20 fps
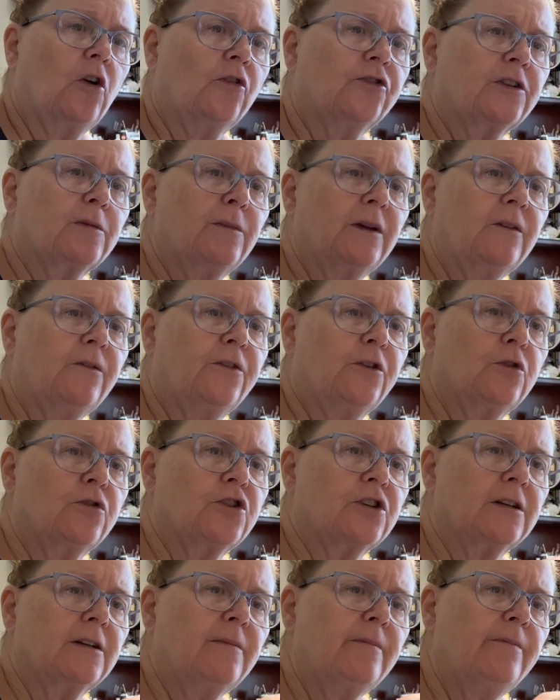Ultimate
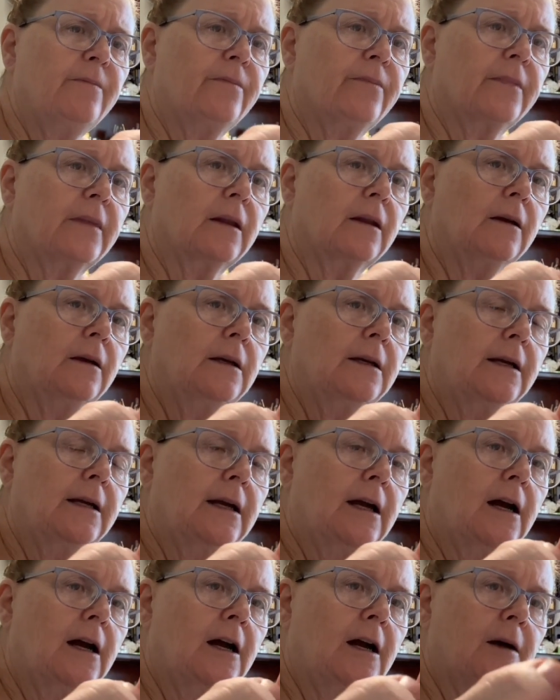Fusion.
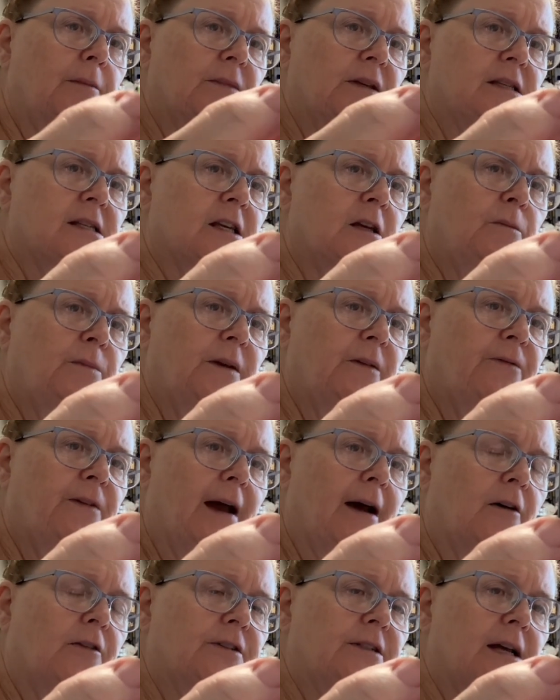These can be
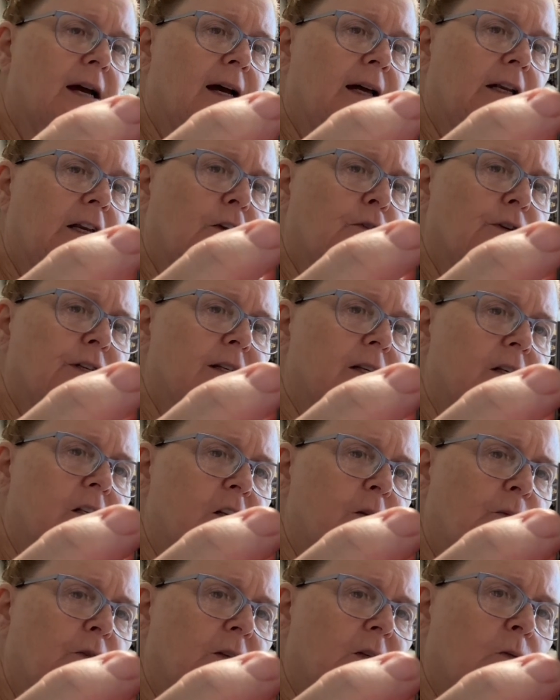found on
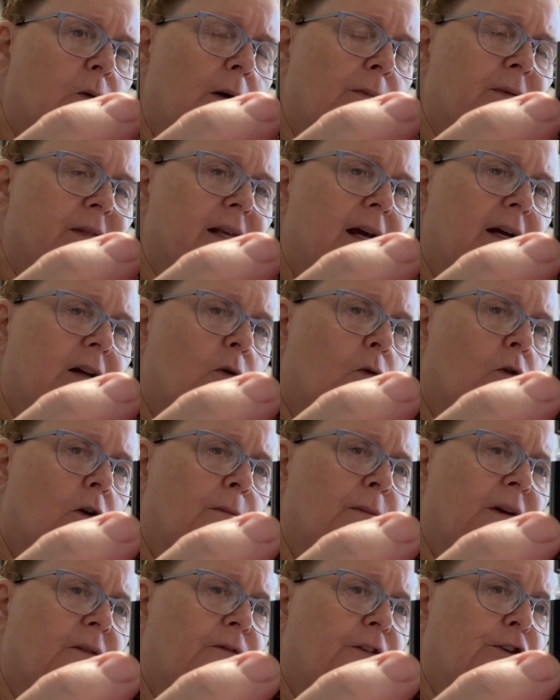Irresistible's website
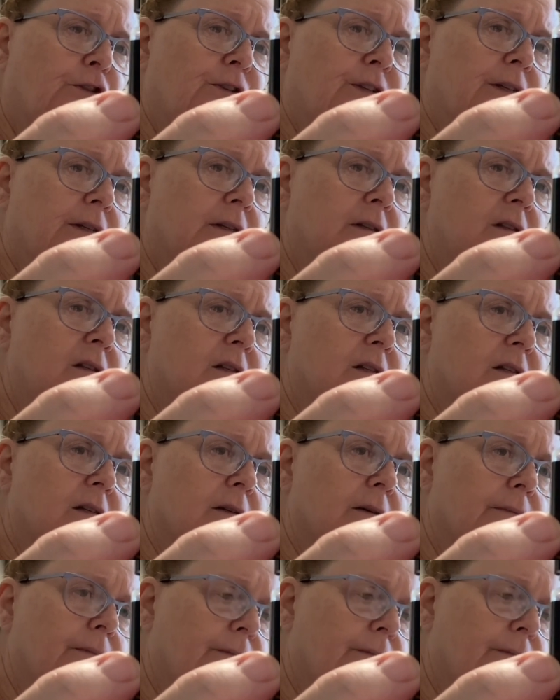or McPherson's